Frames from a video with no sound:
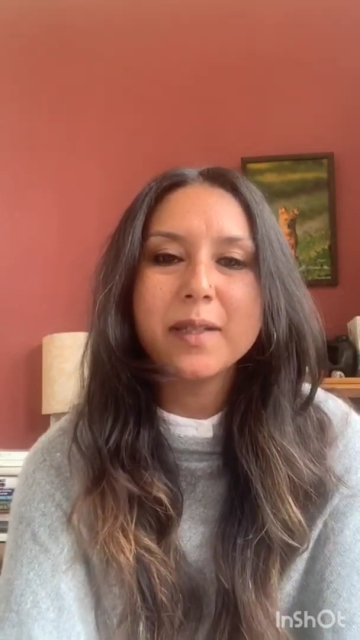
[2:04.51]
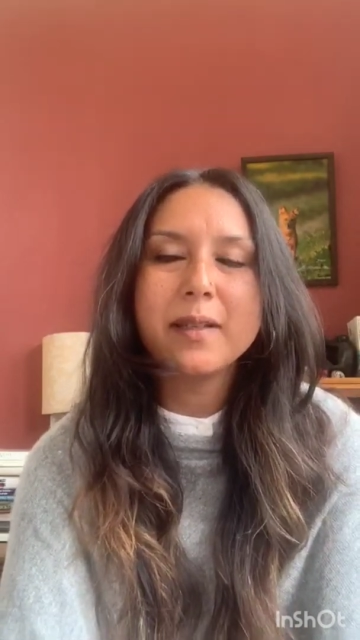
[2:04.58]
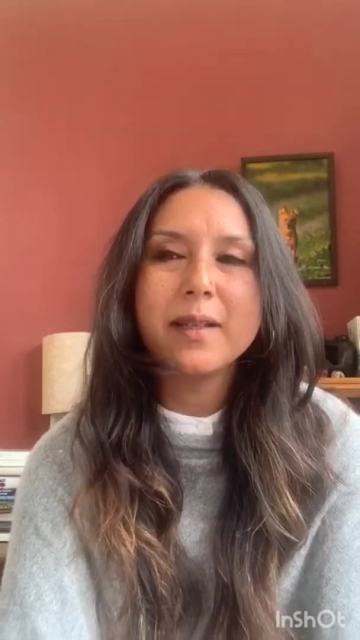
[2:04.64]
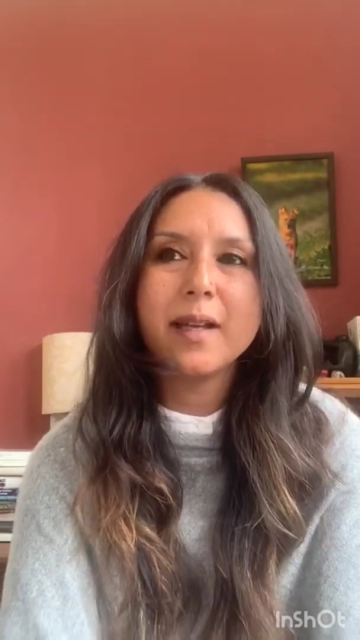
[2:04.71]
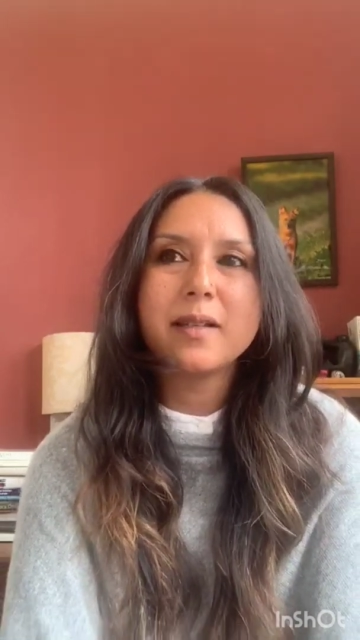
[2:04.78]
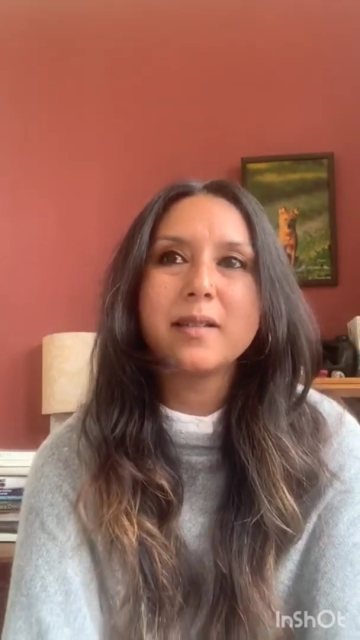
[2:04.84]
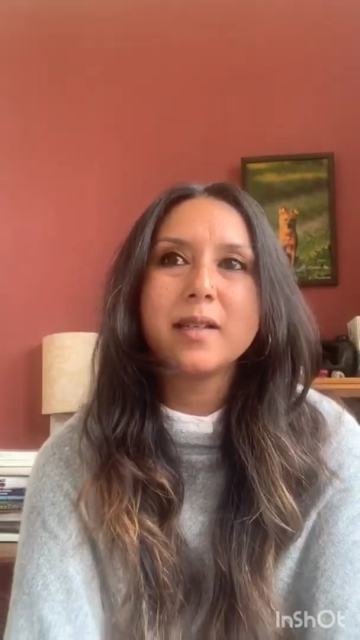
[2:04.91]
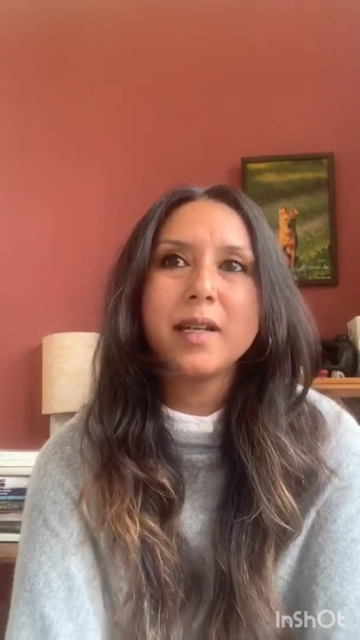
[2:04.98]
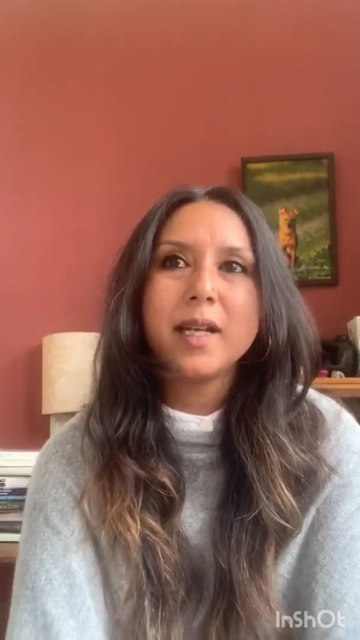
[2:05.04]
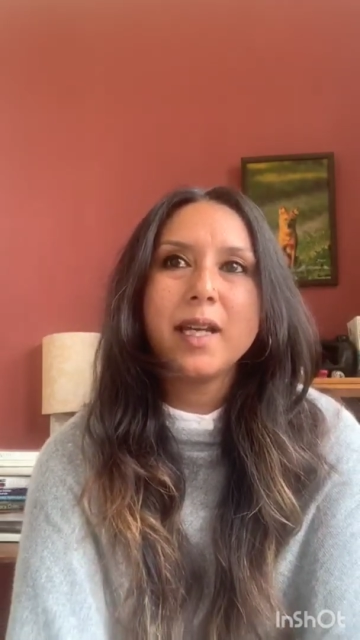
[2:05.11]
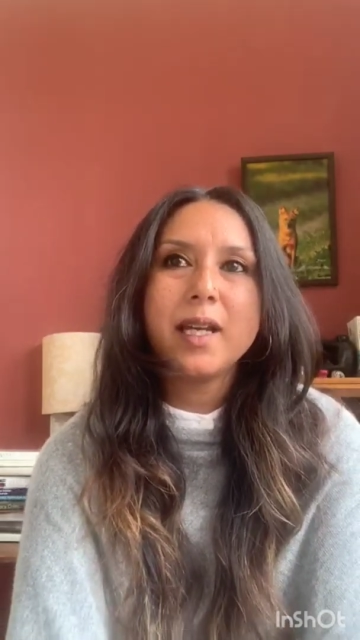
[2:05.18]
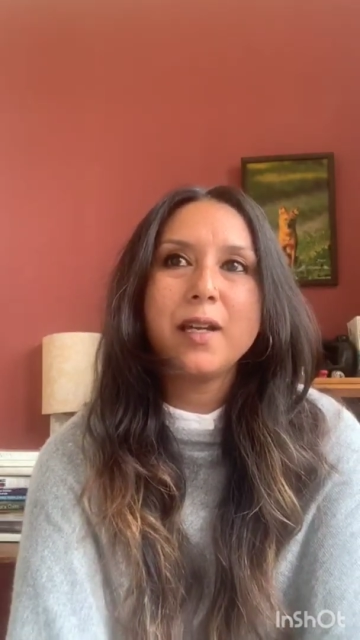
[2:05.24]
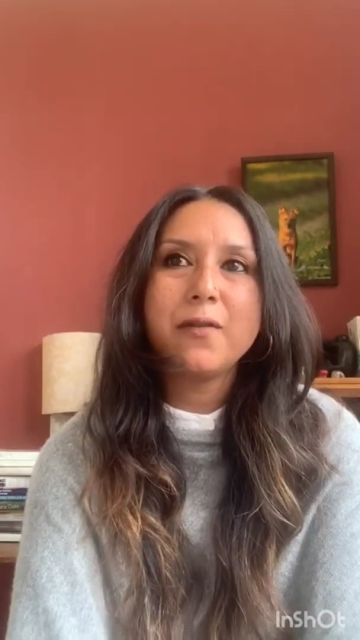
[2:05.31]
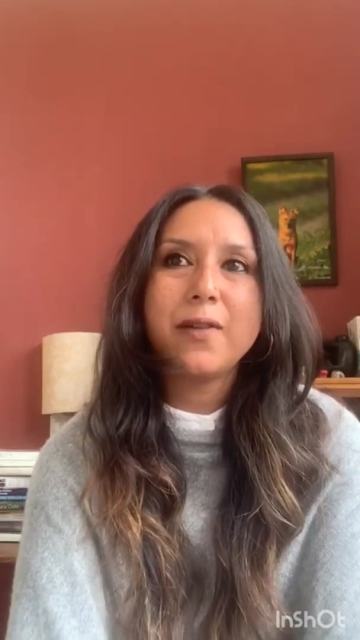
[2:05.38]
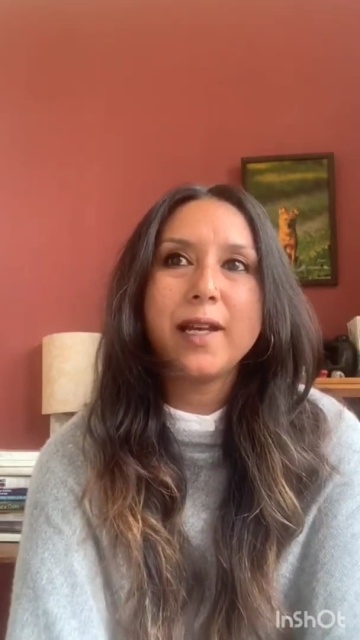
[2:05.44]
that
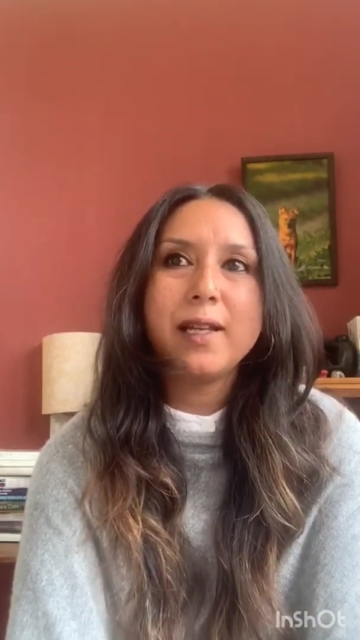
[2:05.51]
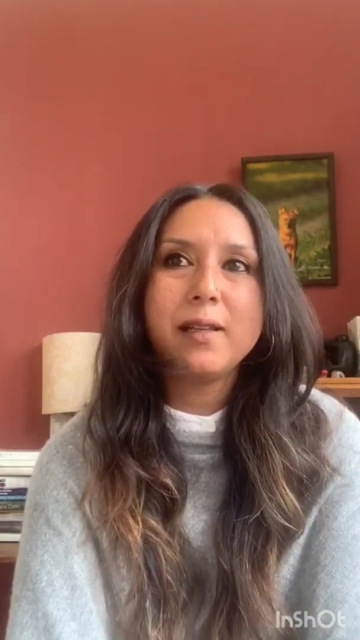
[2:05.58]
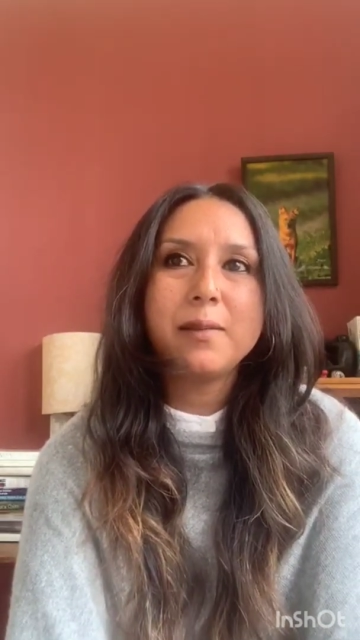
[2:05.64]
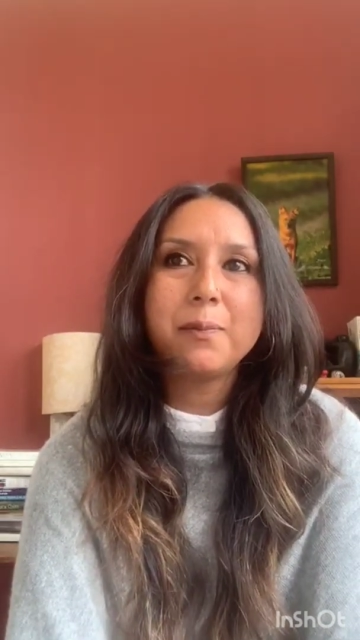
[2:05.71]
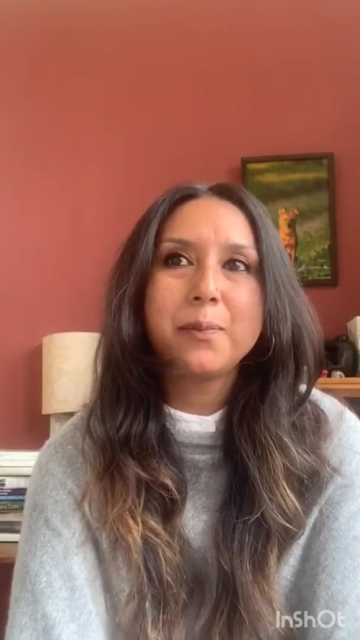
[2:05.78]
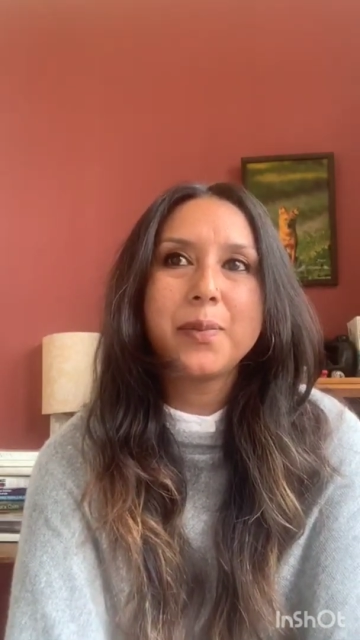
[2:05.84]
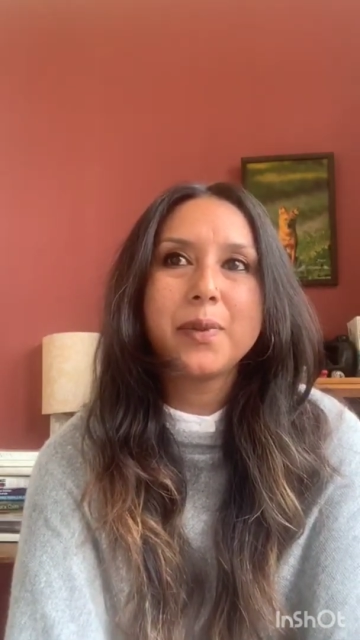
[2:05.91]
if help